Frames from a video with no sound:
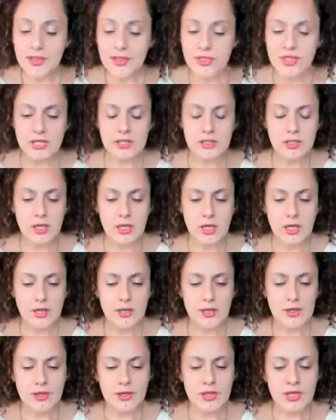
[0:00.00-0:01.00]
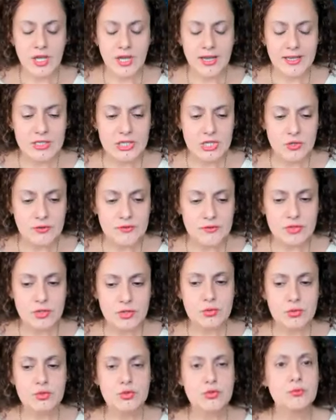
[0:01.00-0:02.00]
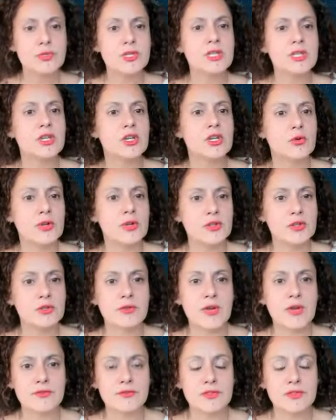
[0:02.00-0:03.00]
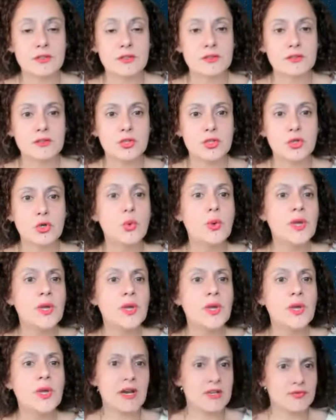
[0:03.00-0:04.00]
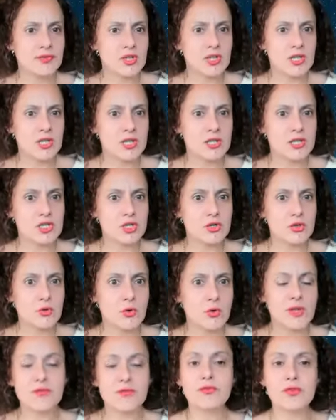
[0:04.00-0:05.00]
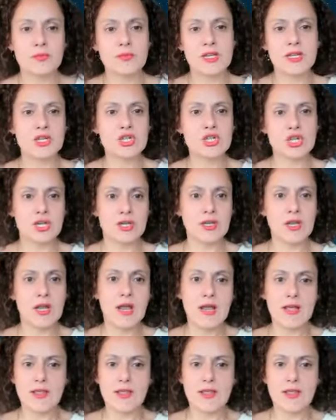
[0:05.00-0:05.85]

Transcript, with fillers: think the idea of social media and the, grat- the, the quick gratification or information,